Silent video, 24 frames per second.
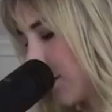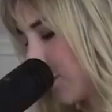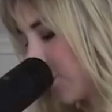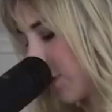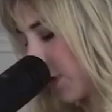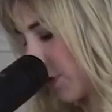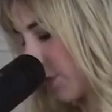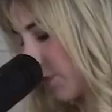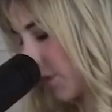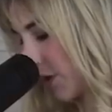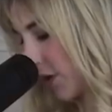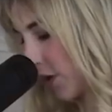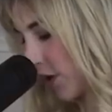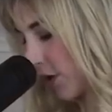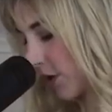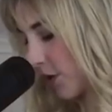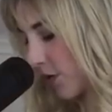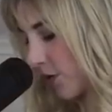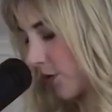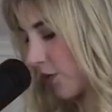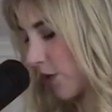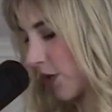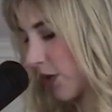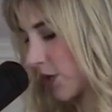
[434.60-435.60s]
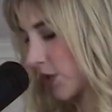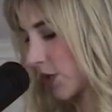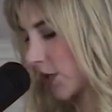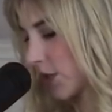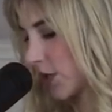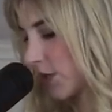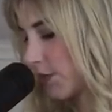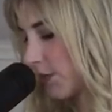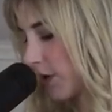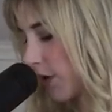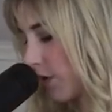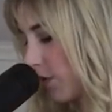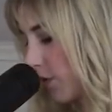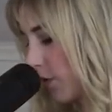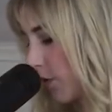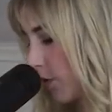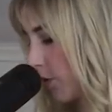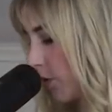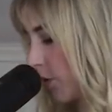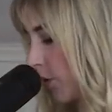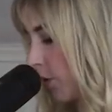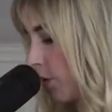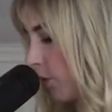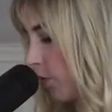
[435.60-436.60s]
We got questions about,
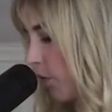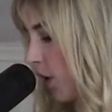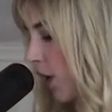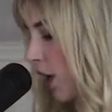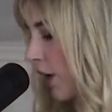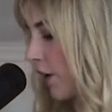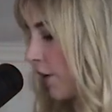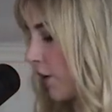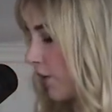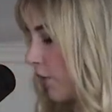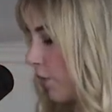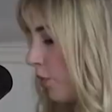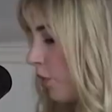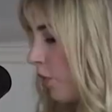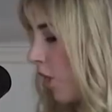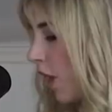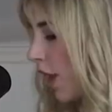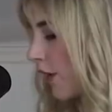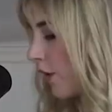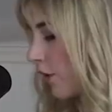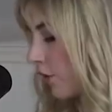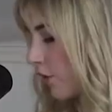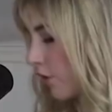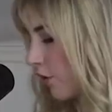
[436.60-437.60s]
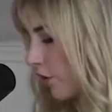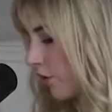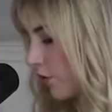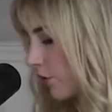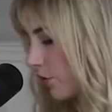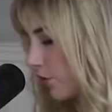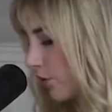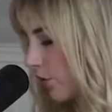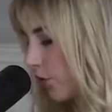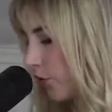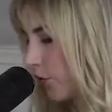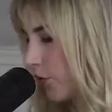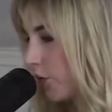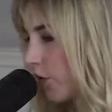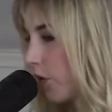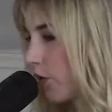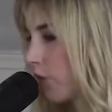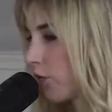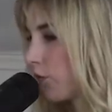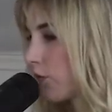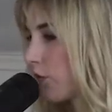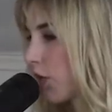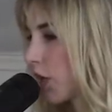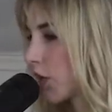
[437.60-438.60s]
why on earth would you go
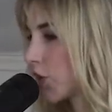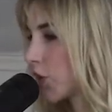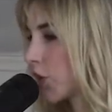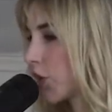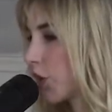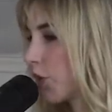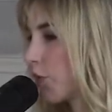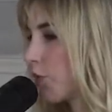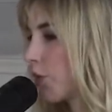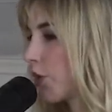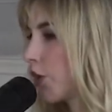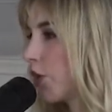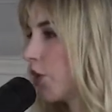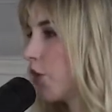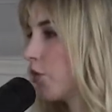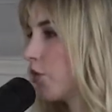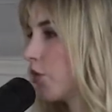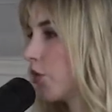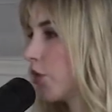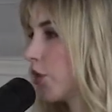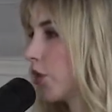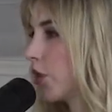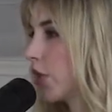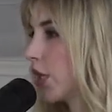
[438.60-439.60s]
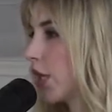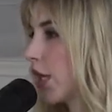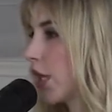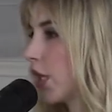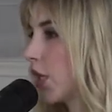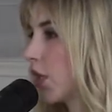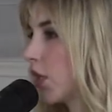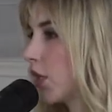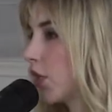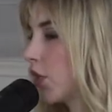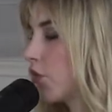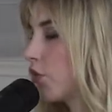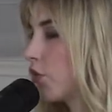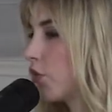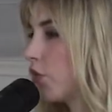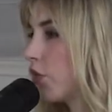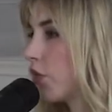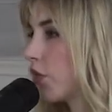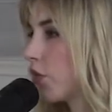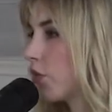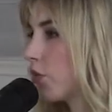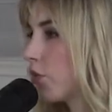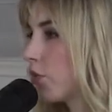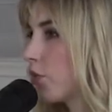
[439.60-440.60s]
to Russia when you could get,
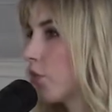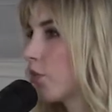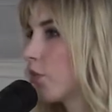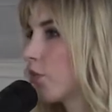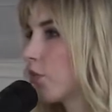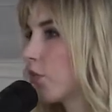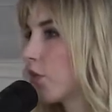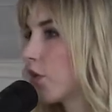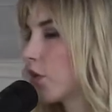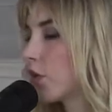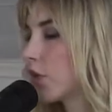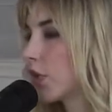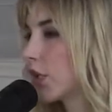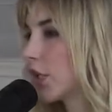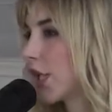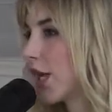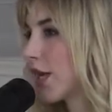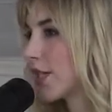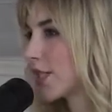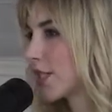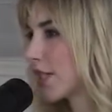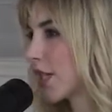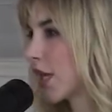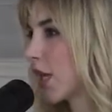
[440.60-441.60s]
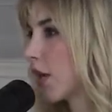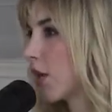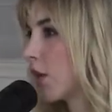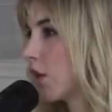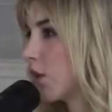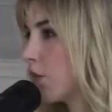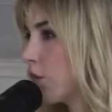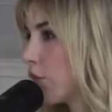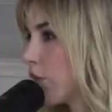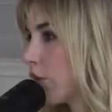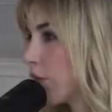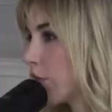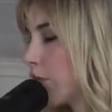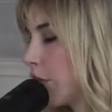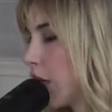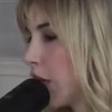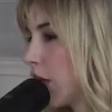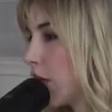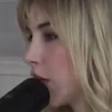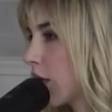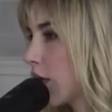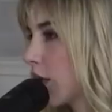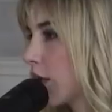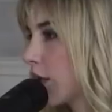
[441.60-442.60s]
world-class care in North
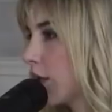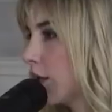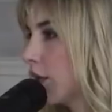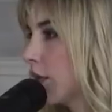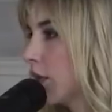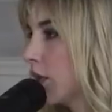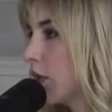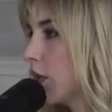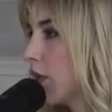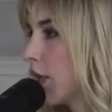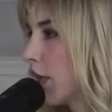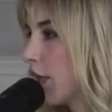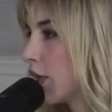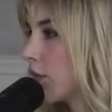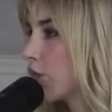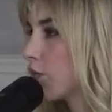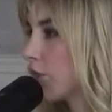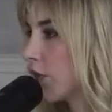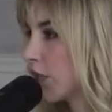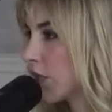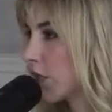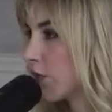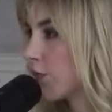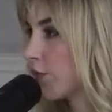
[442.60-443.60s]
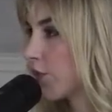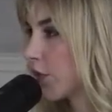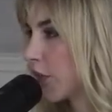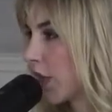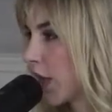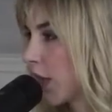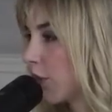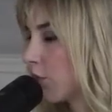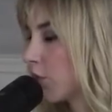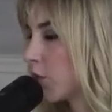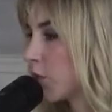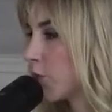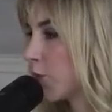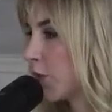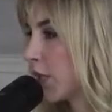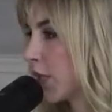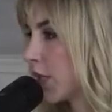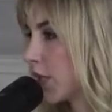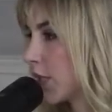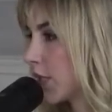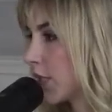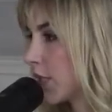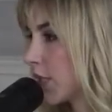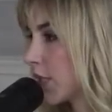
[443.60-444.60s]
America? And the reason for that was
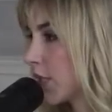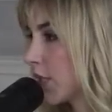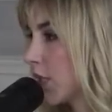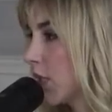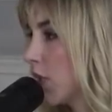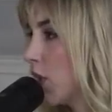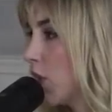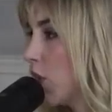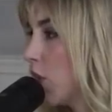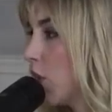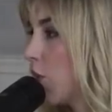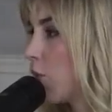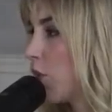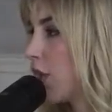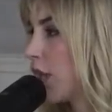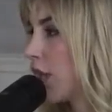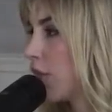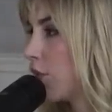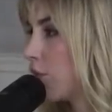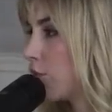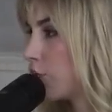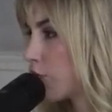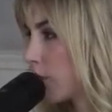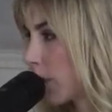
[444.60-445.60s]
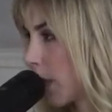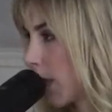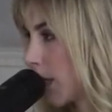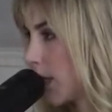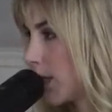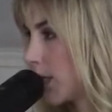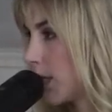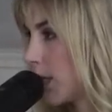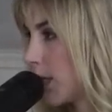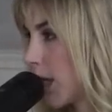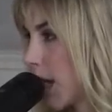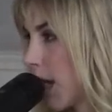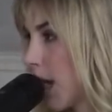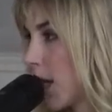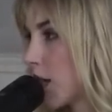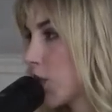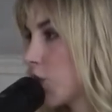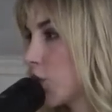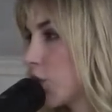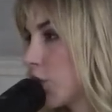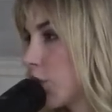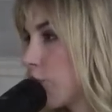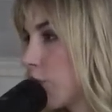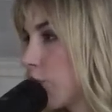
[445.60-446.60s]
because we had tried the
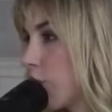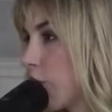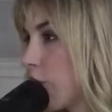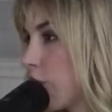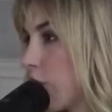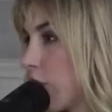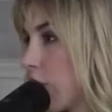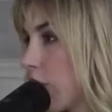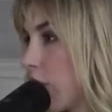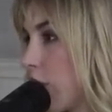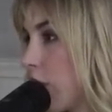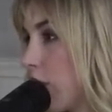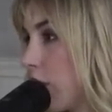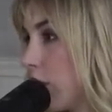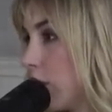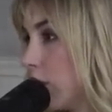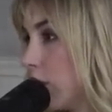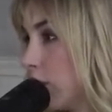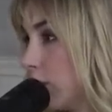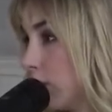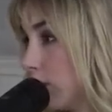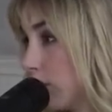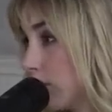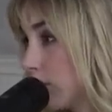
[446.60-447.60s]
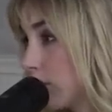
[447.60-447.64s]
Ashton protocol.